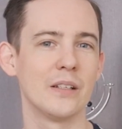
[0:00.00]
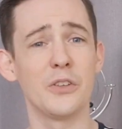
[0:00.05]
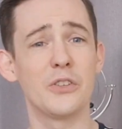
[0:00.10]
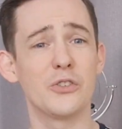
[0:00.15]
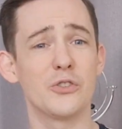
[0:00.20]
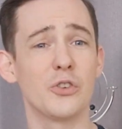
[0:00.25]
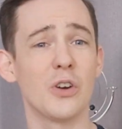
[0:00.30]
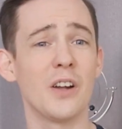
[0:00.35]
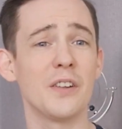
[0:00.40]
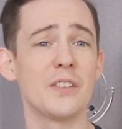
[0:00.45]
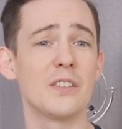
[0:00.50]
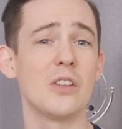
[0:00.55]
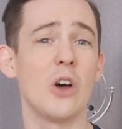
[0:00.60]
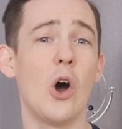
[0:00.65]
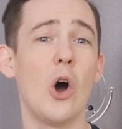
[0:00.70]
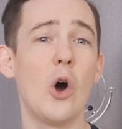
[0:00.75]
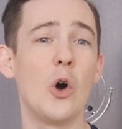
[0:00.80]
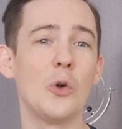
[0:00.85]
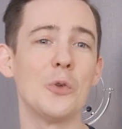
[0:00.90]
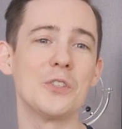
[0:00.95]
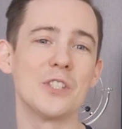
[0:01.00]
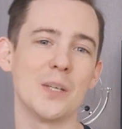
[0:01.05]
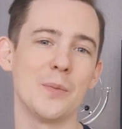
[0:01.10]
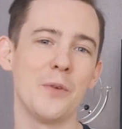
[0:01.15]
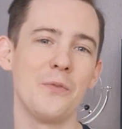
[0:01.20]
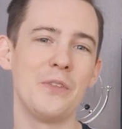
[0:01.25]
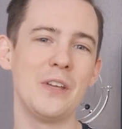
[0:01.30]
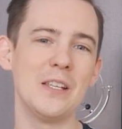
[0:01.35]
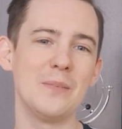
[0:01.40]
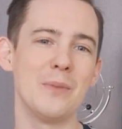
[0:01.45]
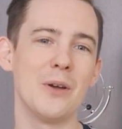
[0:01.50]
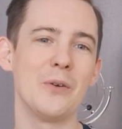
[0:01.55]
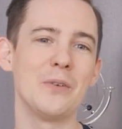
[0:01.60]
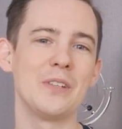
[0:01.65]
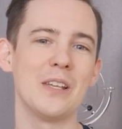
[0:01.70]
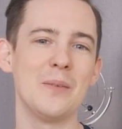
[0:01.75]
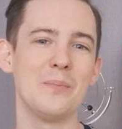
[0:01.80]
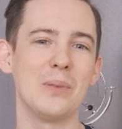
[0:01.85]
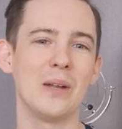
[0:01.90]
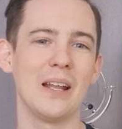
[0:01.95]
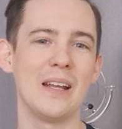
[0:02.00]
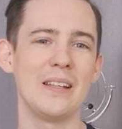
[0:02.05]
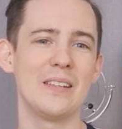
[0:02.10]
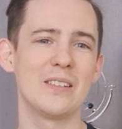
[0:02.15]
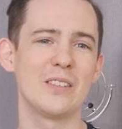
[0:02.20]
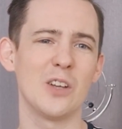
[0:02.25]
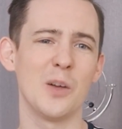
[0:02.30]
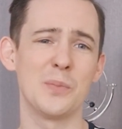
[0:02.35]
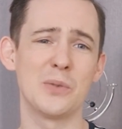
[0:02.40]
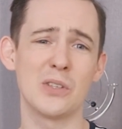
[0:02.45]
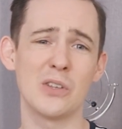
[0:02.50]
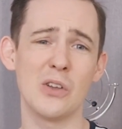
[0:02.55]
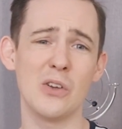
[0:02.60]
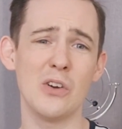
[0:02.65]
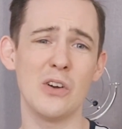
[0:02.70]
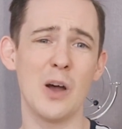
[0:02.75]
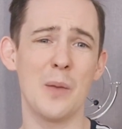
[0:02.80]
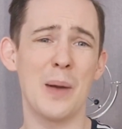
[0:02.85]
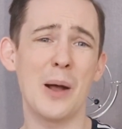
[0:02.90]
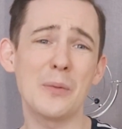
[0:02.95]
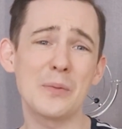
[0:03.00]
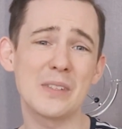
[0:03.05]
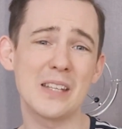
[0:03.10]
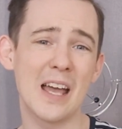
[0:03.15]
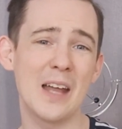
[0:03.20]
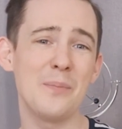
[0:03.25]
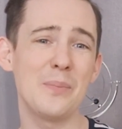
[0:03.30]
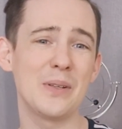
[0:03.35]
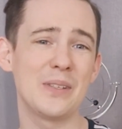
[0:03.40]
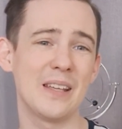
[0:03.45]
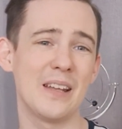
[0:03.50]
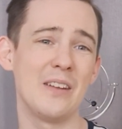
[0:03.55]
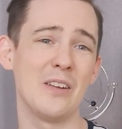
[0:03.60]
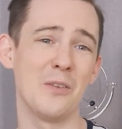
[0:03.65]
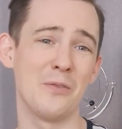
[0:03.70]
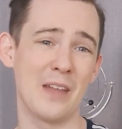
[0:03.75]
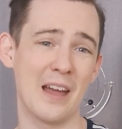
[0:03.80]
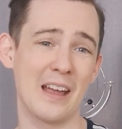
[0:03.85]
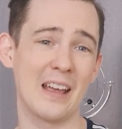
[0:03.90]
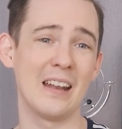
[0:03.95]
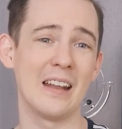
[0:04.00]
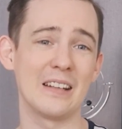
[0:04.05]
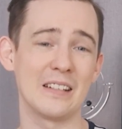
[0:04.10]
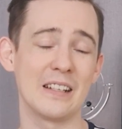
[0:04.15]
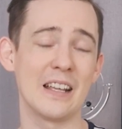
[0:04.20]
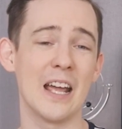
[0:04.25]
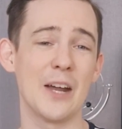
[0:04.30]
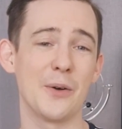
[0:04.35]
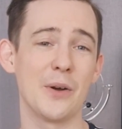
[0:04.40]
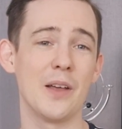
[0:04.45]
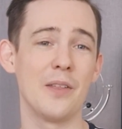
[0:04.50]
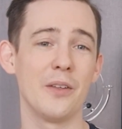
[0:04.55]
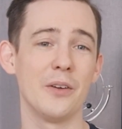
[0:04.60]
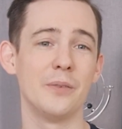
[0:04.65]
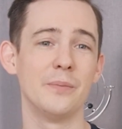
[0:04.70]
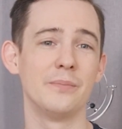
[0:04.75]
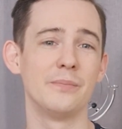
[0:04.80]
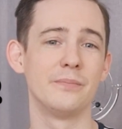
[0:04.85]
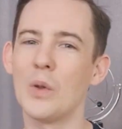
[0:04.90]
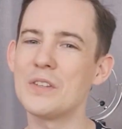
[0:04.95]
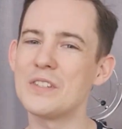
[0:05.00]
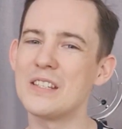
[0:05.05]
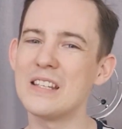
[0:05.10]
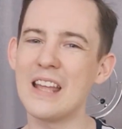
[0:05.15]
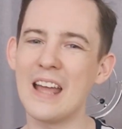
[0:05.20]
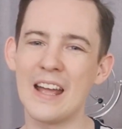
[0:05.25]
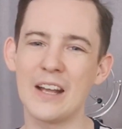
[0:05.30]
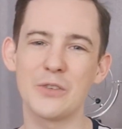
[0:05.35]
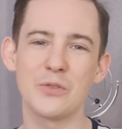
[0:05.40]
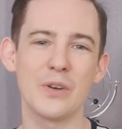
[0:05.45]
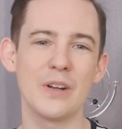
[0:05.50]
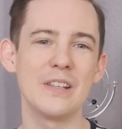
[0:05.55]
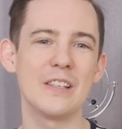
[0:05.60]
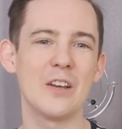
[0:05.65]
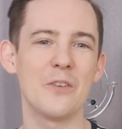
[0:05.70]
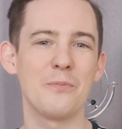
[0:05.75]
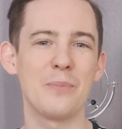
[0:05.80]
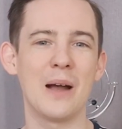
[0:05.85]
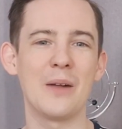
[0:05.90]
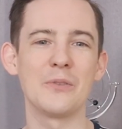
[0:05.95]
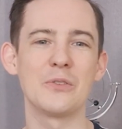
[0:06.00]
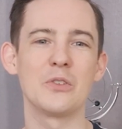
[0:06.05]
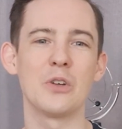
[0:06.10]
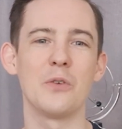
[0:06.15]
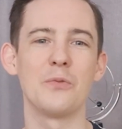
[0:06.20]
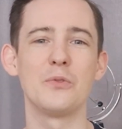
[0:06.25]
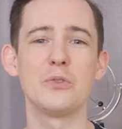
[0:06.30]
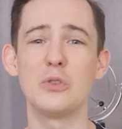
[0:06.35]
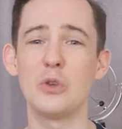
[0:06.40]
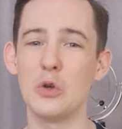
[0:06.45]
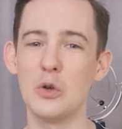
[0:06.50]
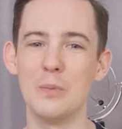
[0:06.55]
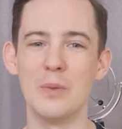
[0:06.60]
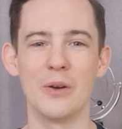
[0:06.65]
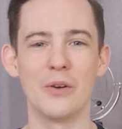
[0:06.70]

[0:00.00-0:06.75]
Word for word: The struts that hold some of these mirrors in place obscure about 10% of that collecting area though. Once the x-rays have bounced off two